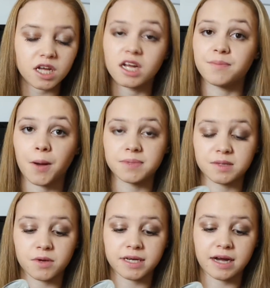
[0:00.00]
going to pop
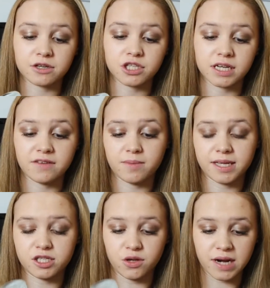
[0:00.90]
some on now because you can never be
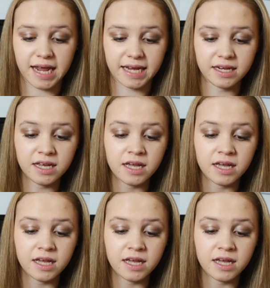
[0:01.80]
too clean.